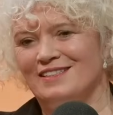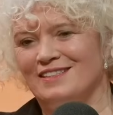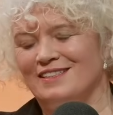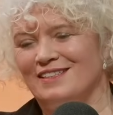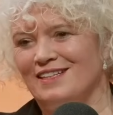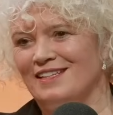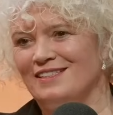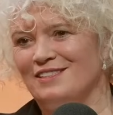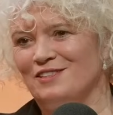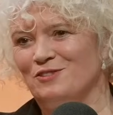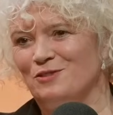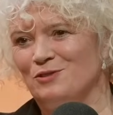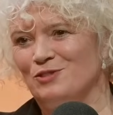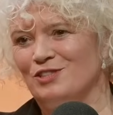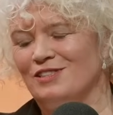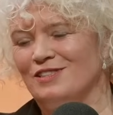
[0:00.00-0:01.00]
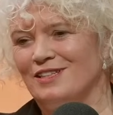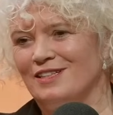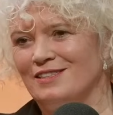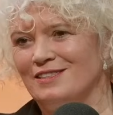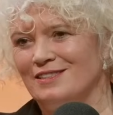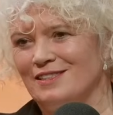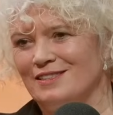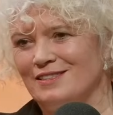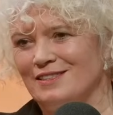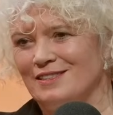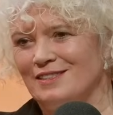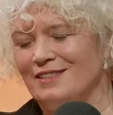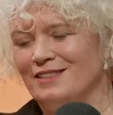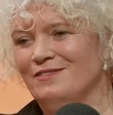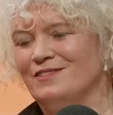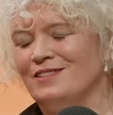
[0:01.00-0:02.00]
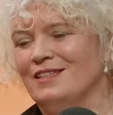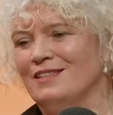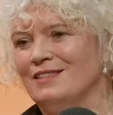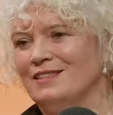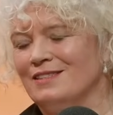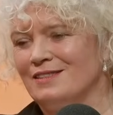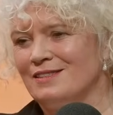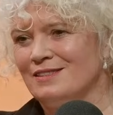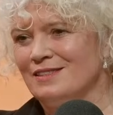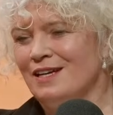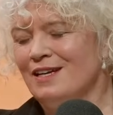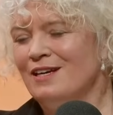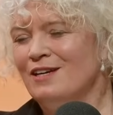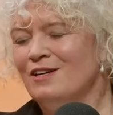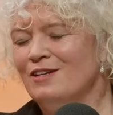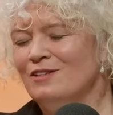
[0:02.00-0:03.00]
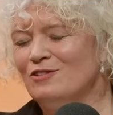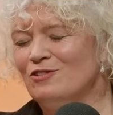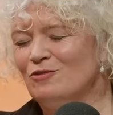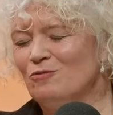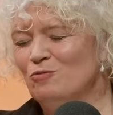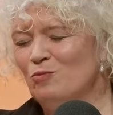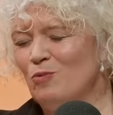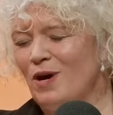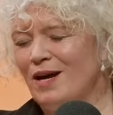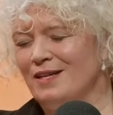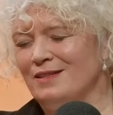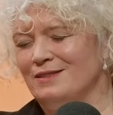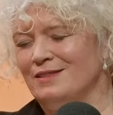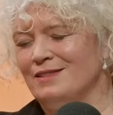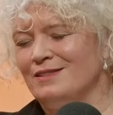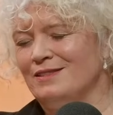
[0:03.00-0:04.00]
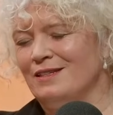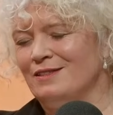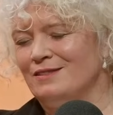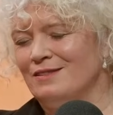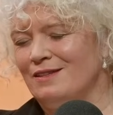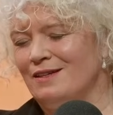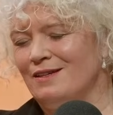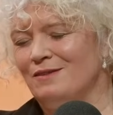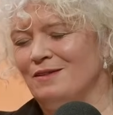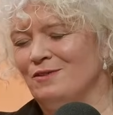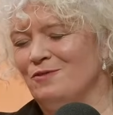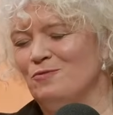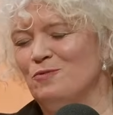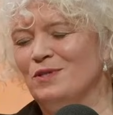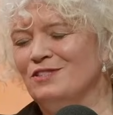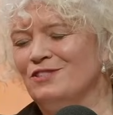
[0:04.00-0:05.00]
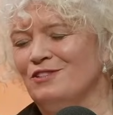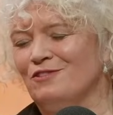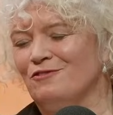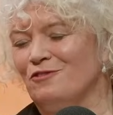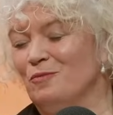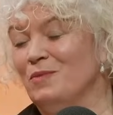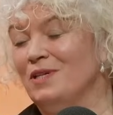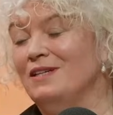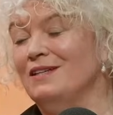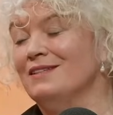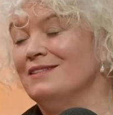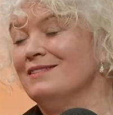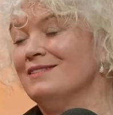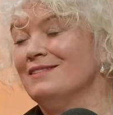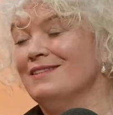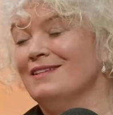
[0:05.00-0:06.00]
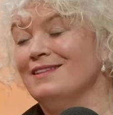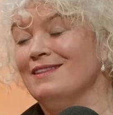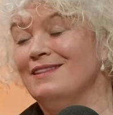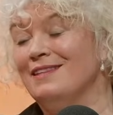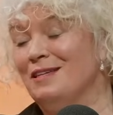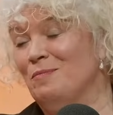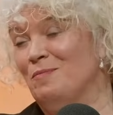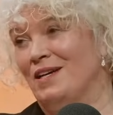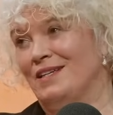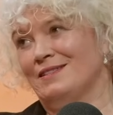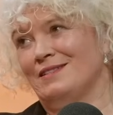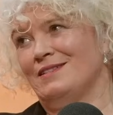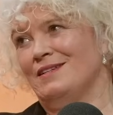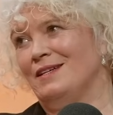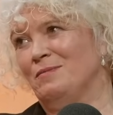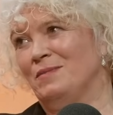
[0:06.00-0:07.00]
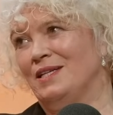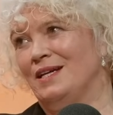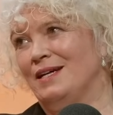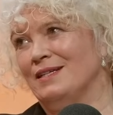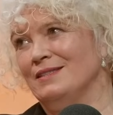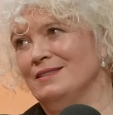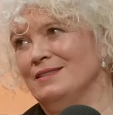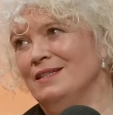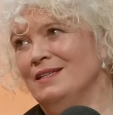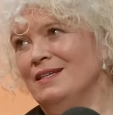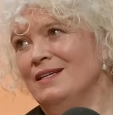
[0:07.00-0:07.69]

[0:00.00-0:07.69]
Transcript: the Atlantic Ocean, and it has the cliffs, and it has the wildness. And winter for me is the best time in Achill,